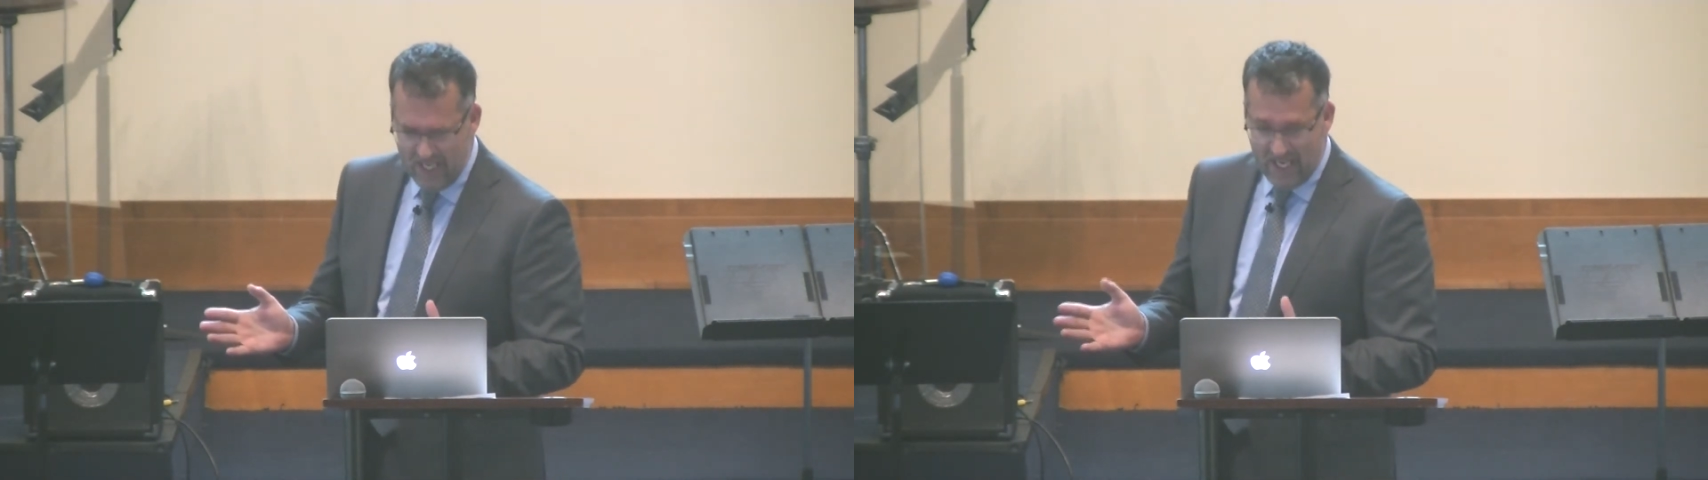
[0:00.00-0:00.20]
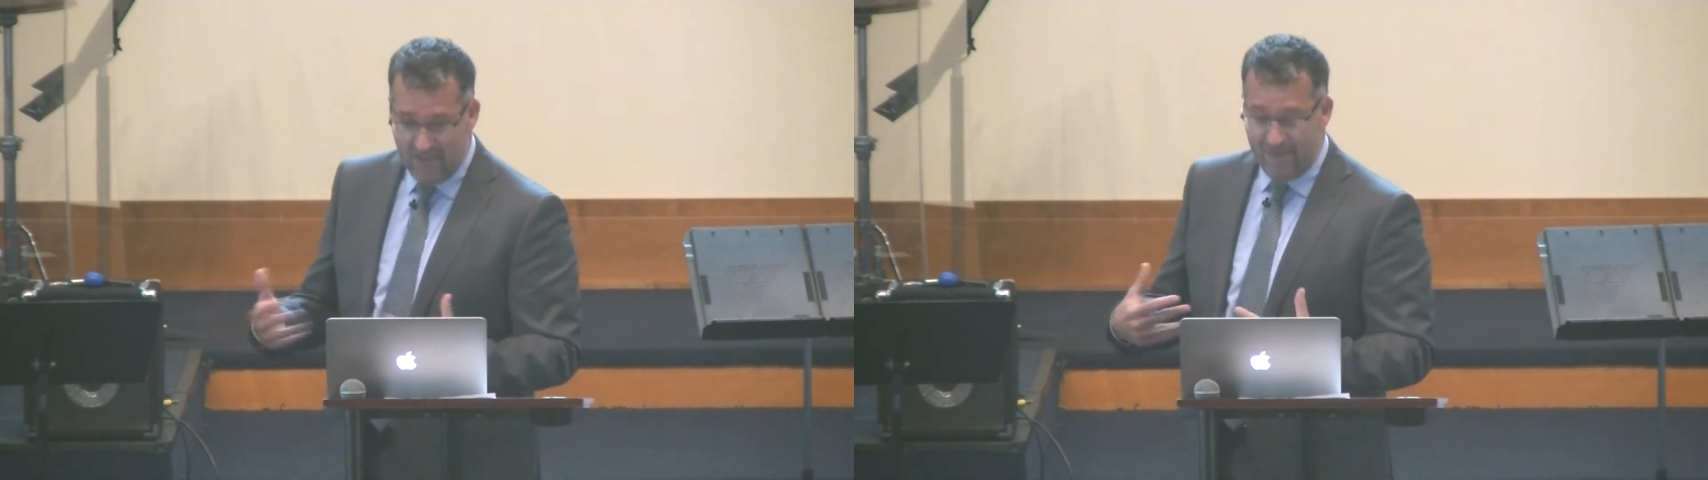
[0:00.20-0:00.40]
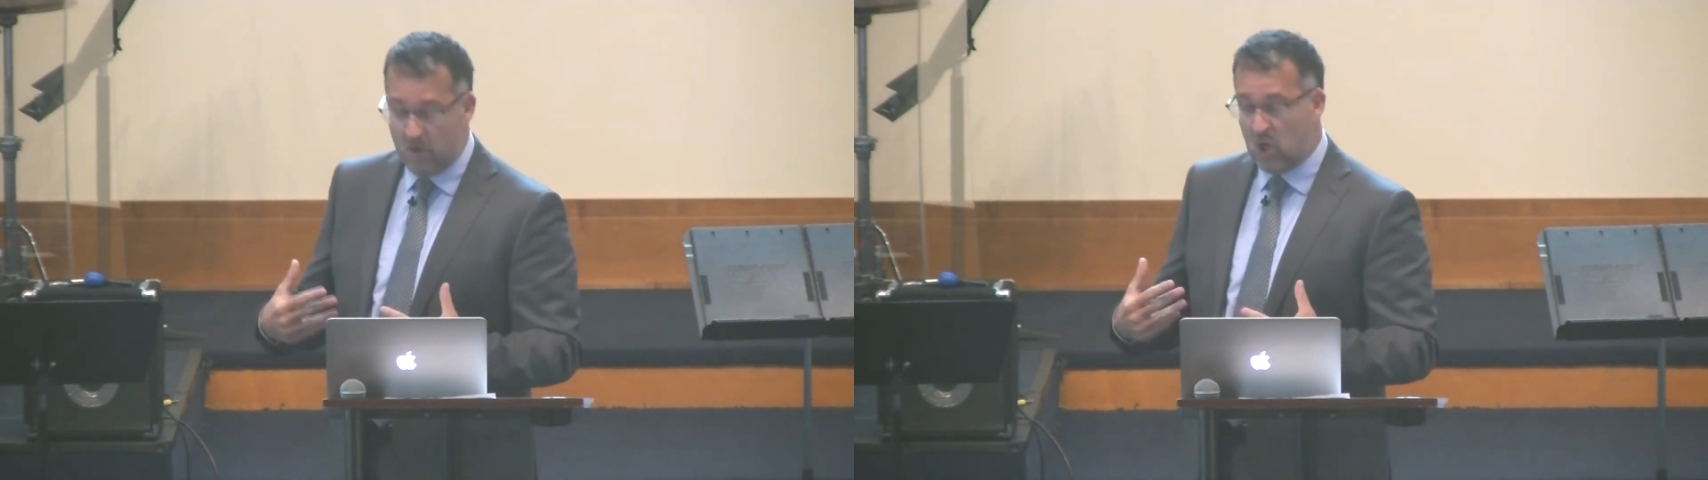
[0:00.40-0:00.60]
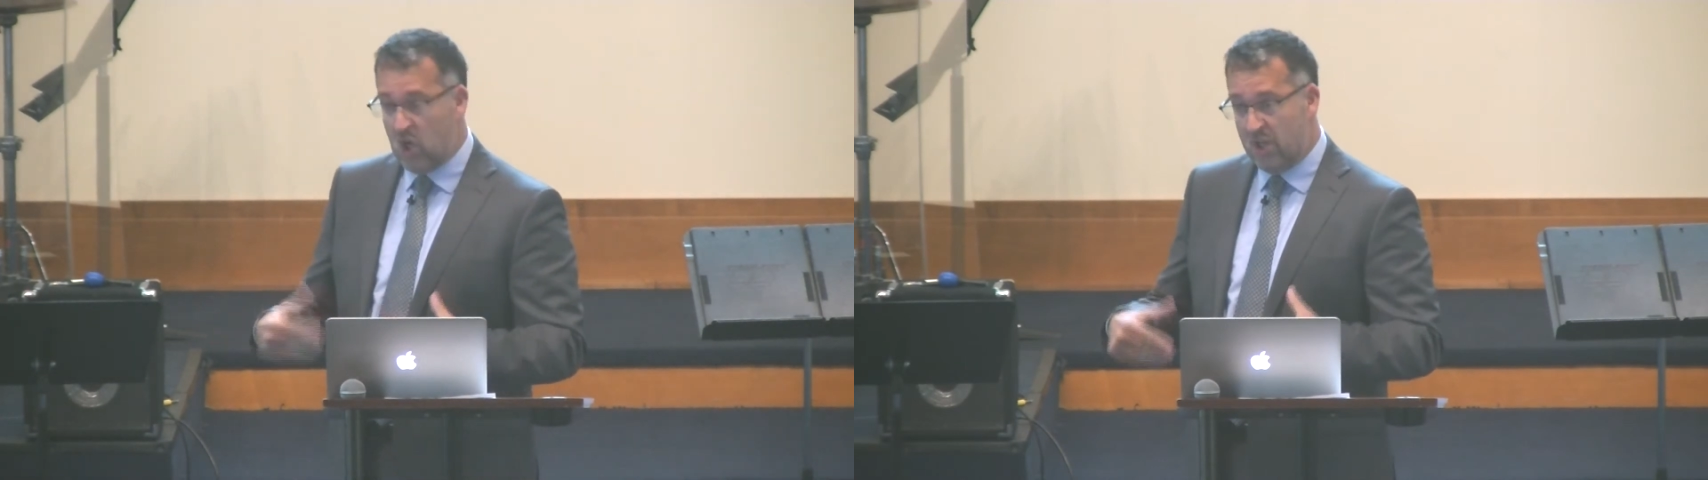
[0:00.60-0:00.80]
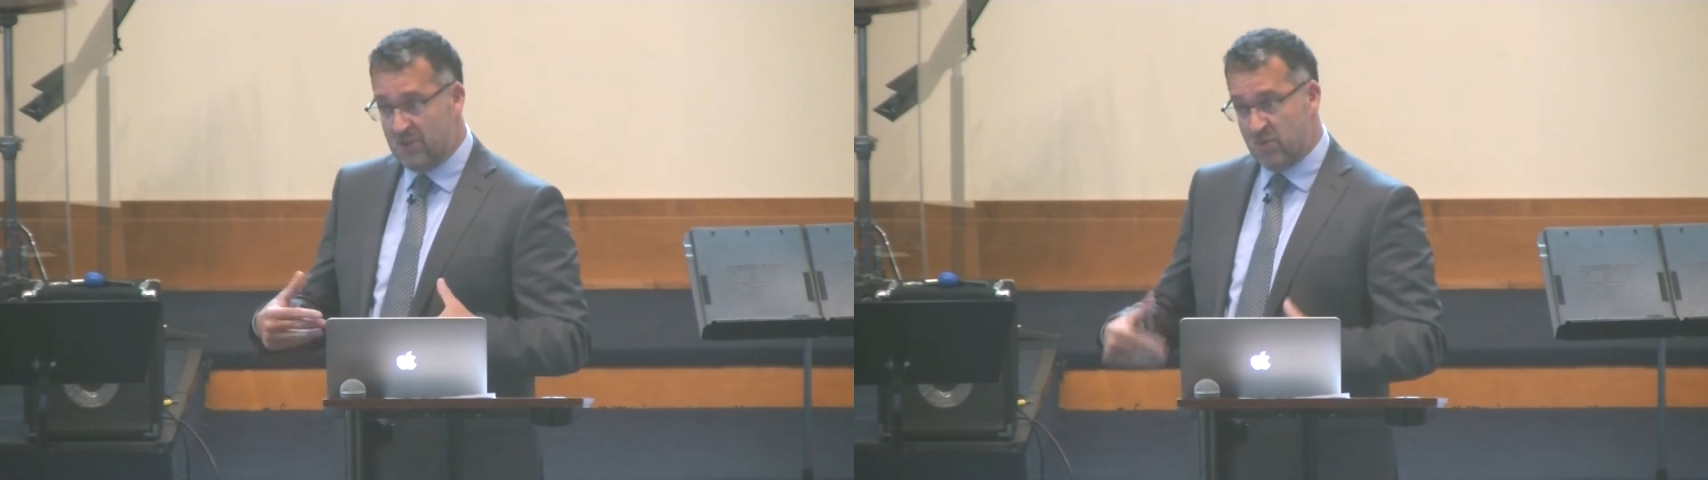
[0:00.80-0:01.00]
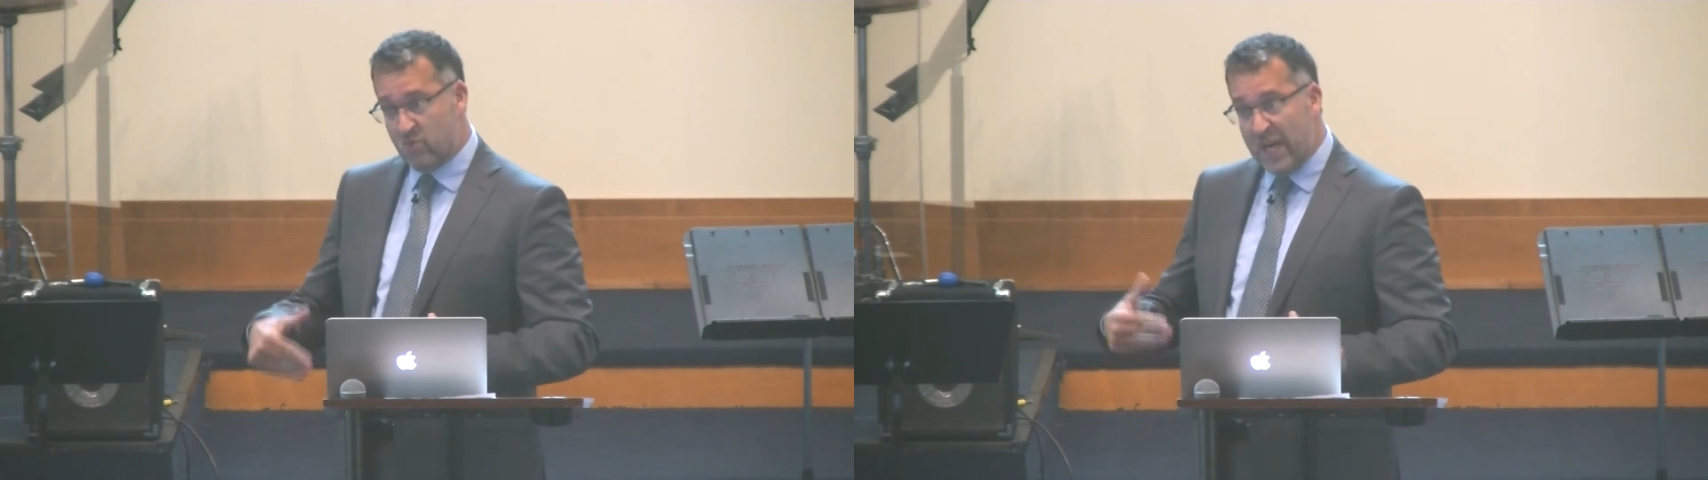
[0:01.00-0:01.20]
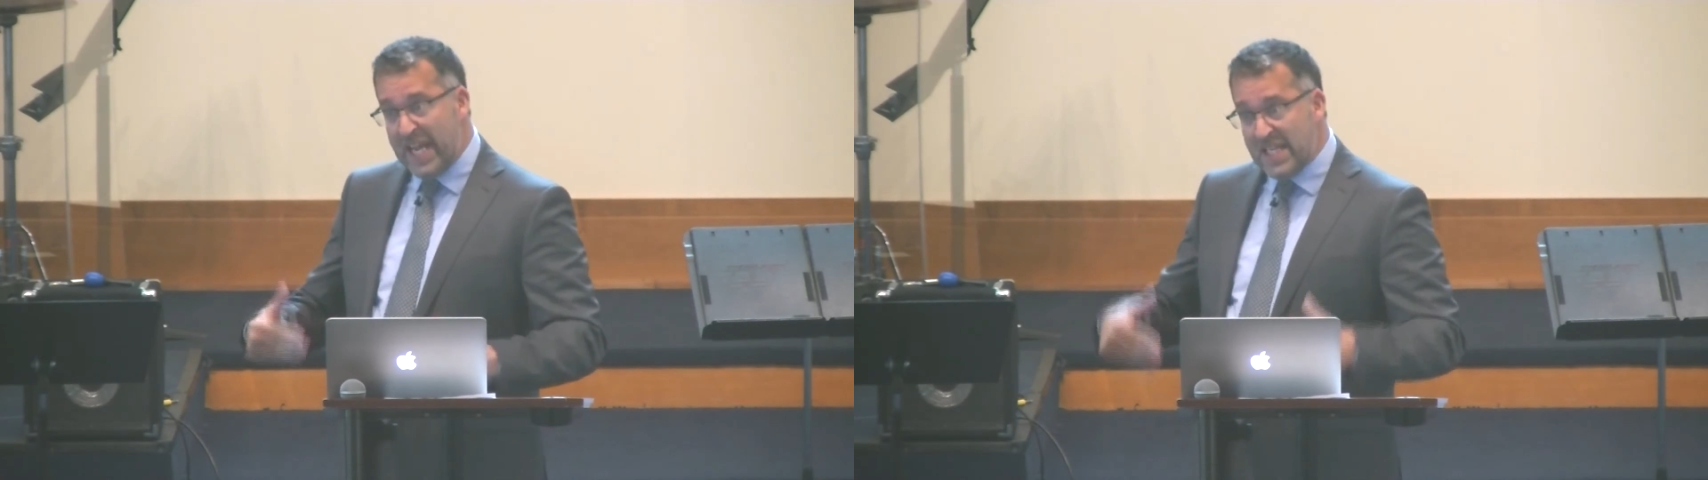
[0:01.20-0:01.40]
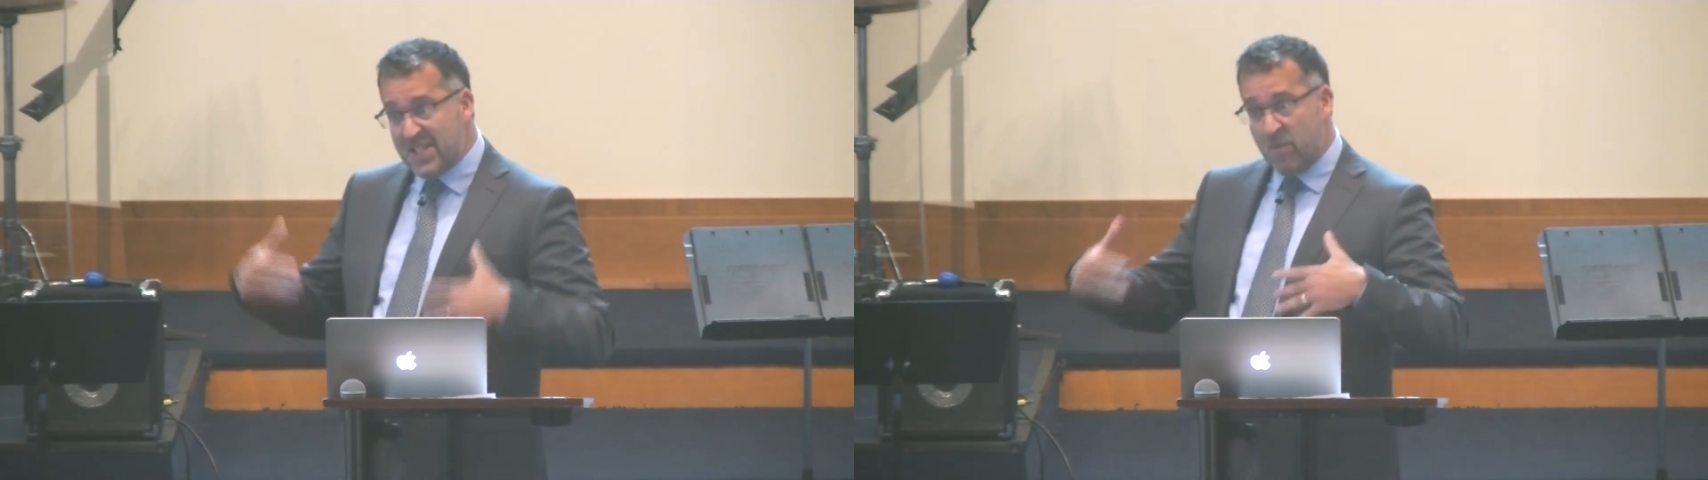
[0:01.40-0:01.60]
and he felt called to
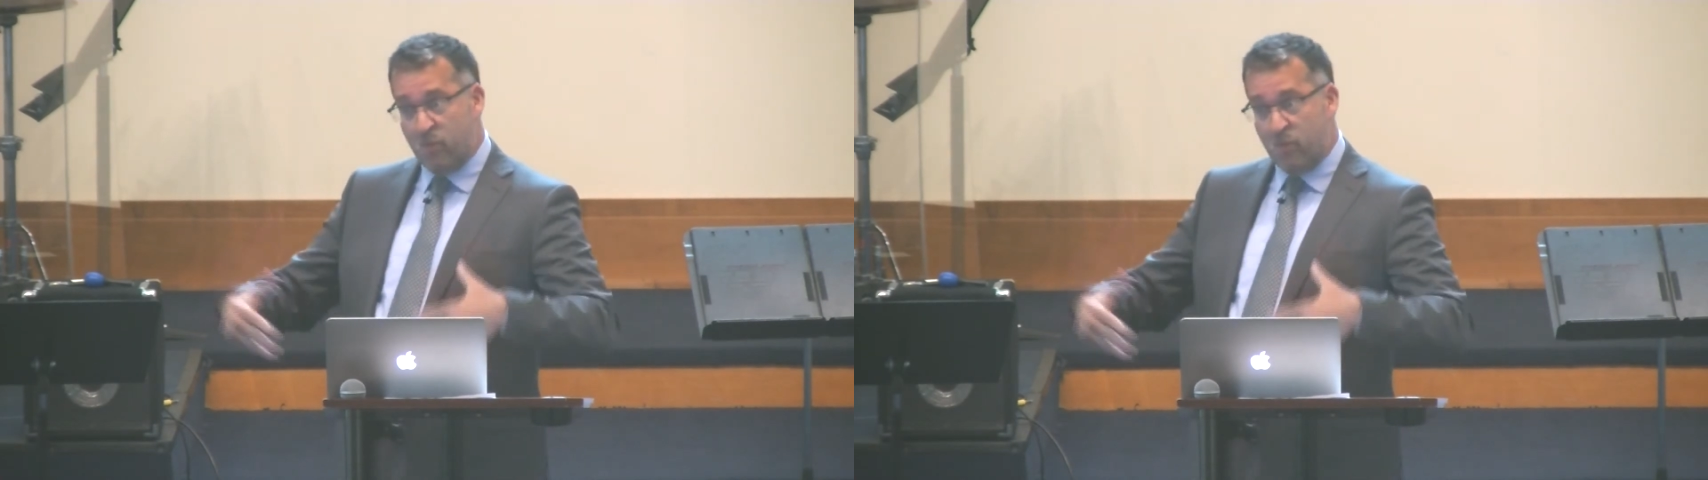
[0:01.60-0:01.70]
raise up